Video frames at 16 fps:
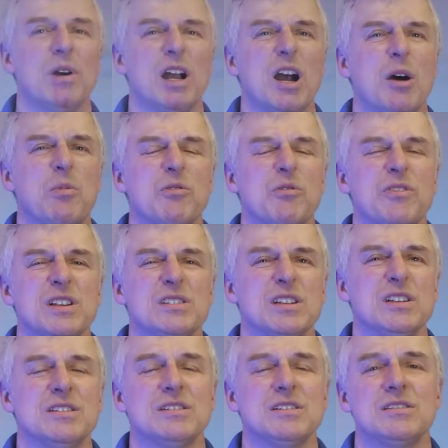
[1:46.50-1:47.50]
a couple
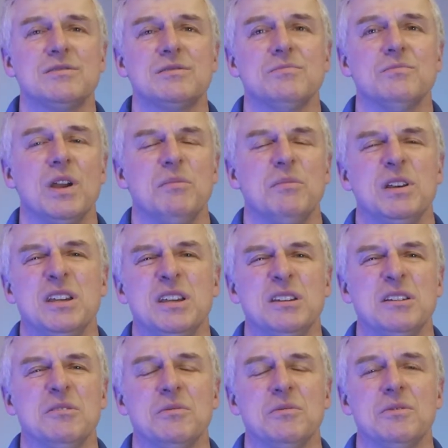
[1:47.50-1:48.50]
visits,
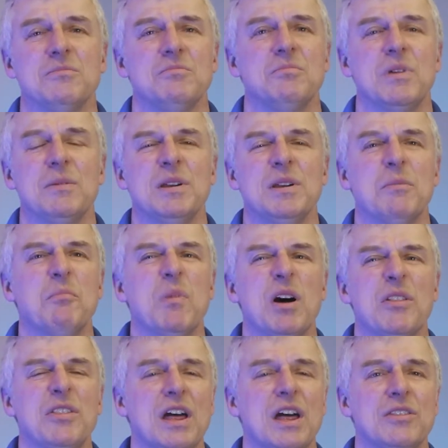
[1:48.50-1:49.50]
maybe a
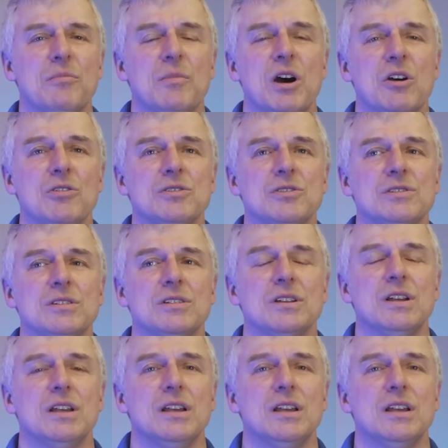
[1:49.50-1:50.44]
month at the most,